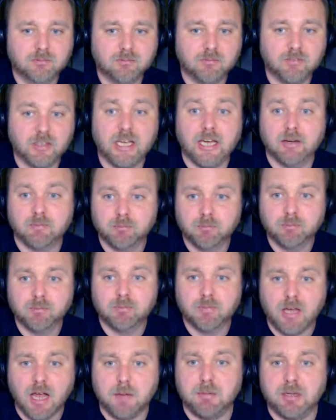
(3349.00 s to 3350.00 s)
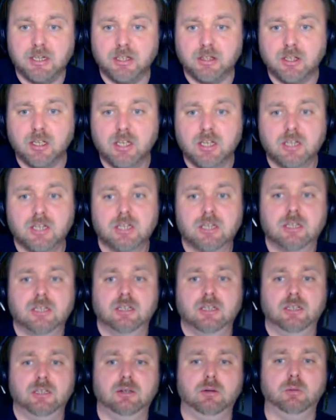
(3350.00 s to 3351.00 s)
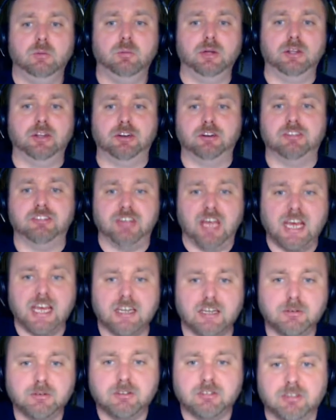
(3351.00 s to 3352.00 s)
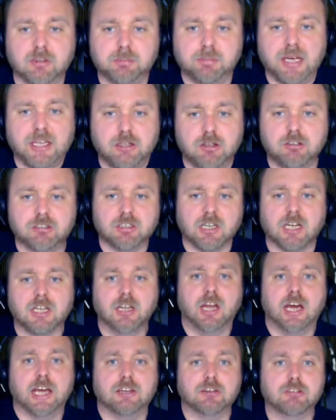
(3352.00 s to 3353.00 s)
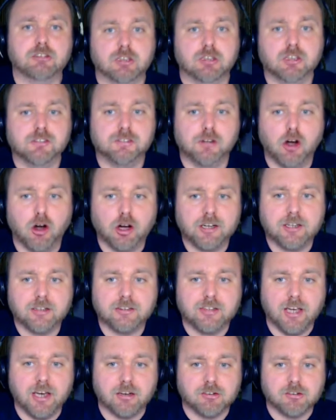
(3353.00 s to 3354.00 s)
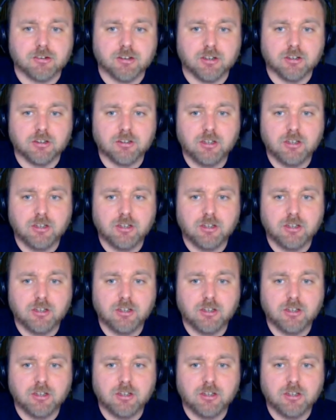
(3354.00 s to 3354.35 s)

Yeah. I mean, what they're saying is that by using a client-server architecture,